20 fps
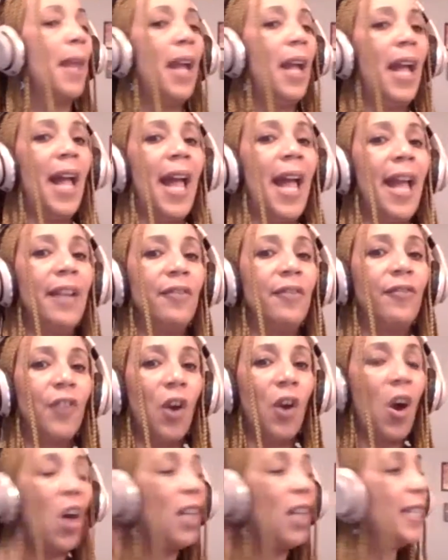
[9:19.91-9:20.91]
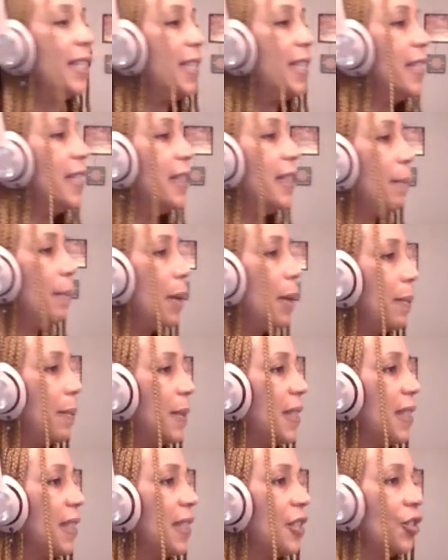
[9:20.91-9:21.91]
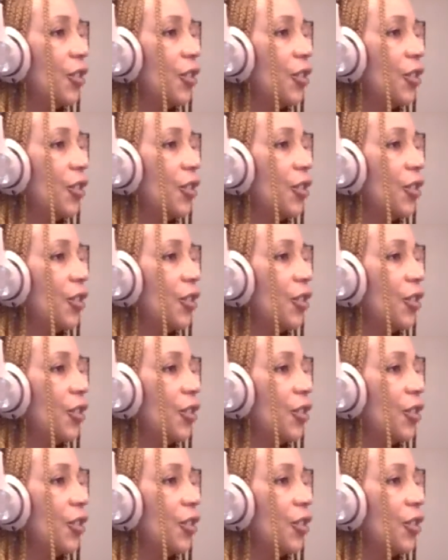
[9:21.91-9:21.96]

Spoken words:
And for all intents and purposes,